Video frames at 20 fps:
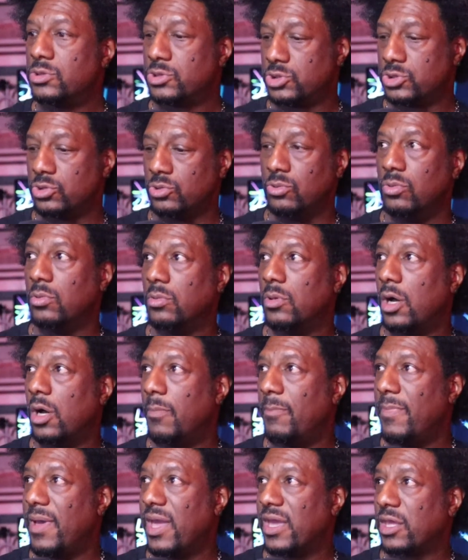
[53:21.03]
to
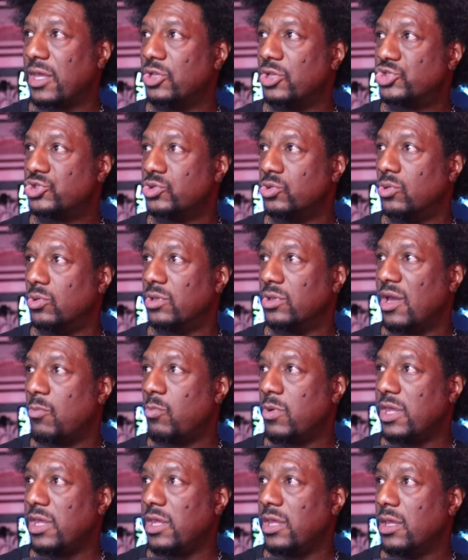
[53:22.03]
making sure that
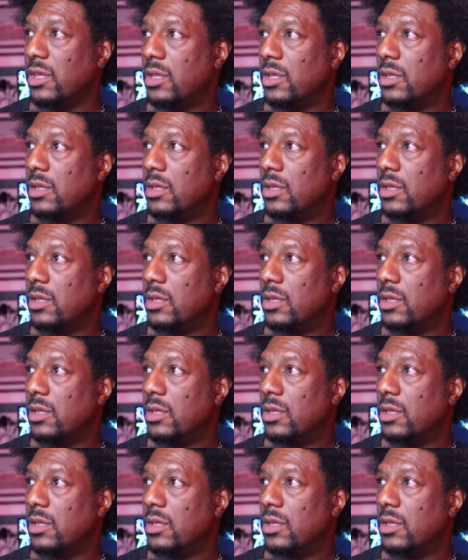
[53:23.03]
we